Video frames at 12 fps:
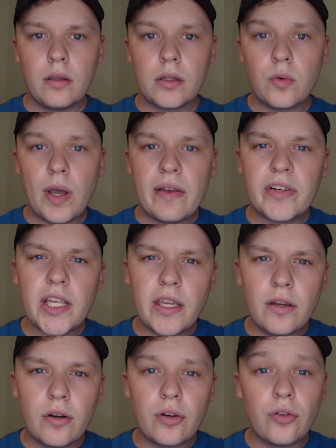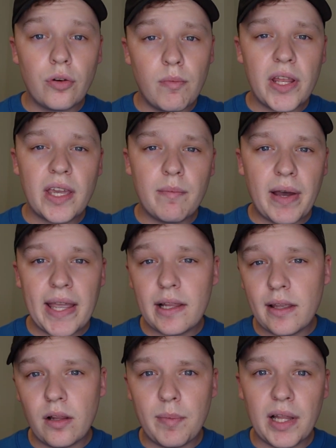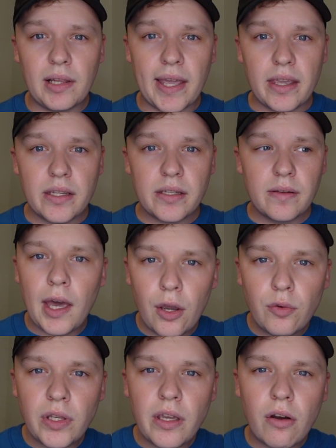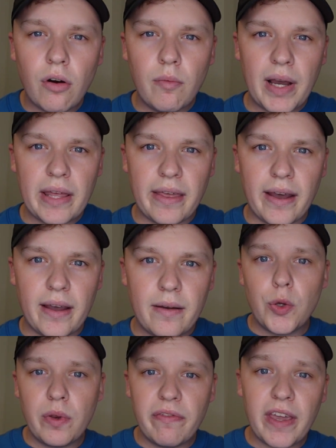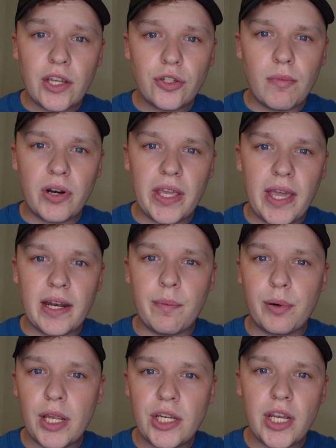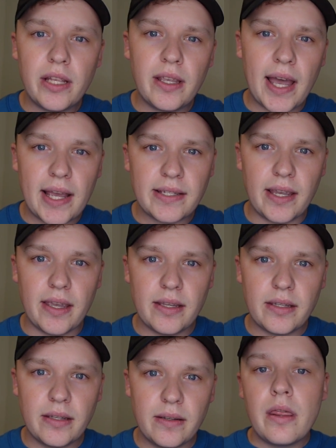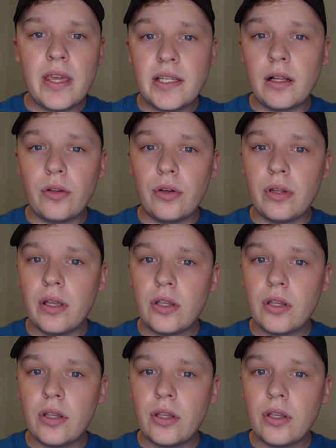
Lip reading: So every year your money can buy a little bit less. How do you combat that? You invest your money in appreciating assets. These include